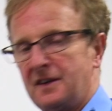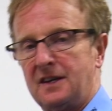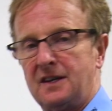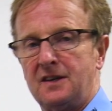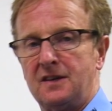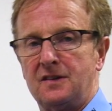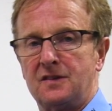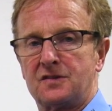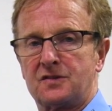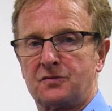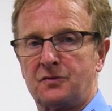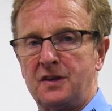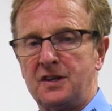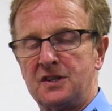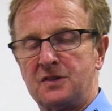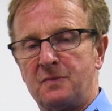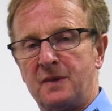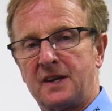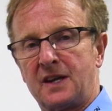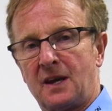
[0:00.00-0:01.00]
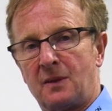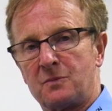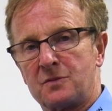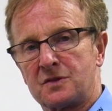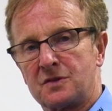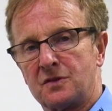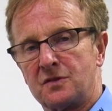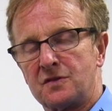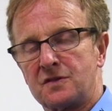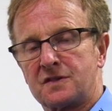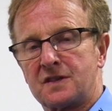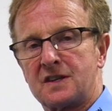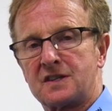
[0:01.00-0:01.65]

the syringe becomes loose,